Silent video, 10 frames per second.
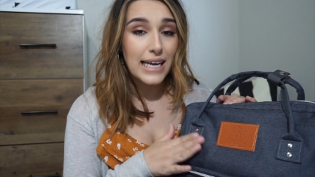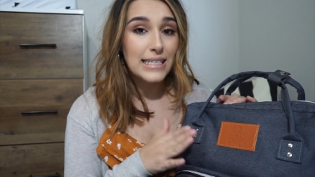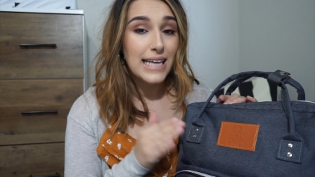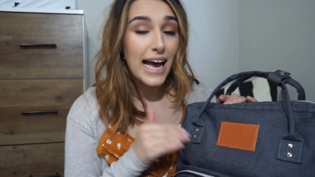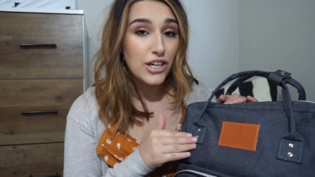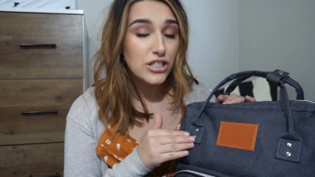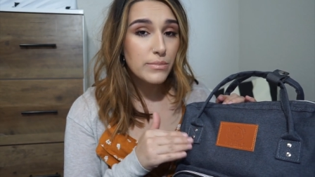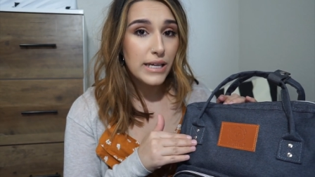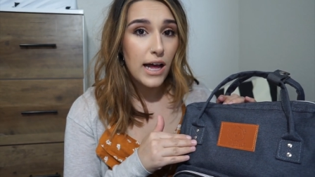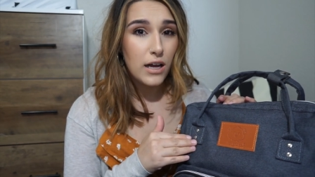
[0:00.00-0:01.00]
it's actually
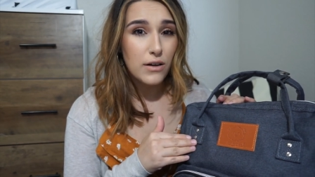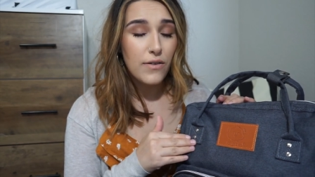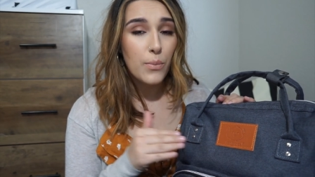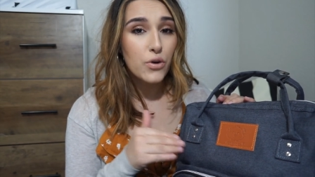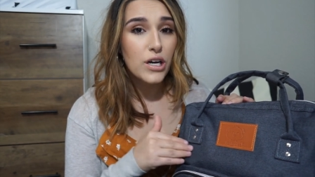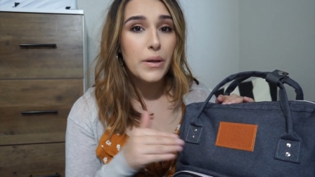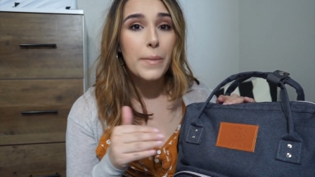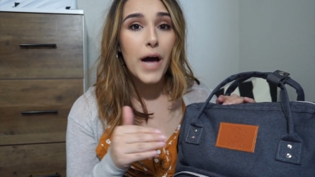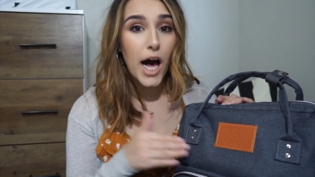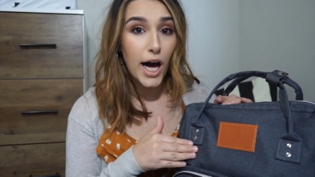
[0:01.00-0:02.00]
made out of
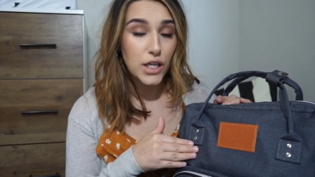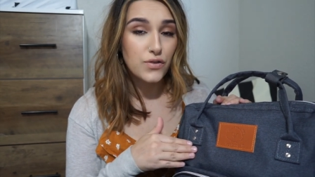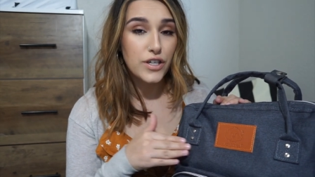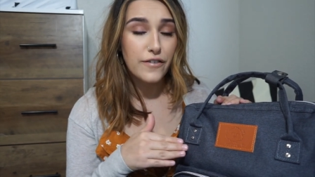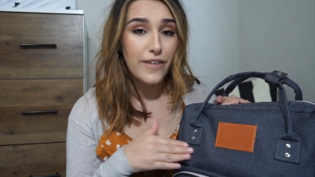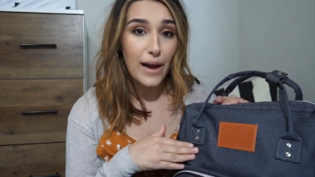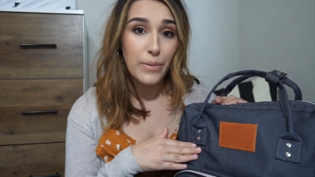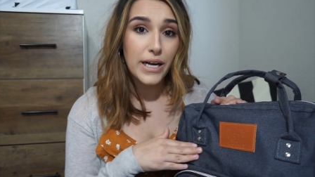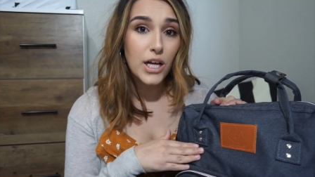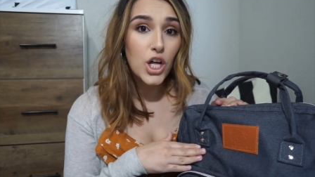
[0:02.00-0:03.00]
premium Oxford
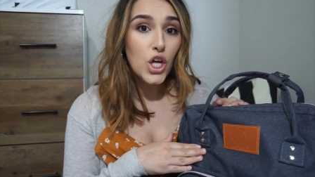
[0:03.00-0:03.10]
fabric,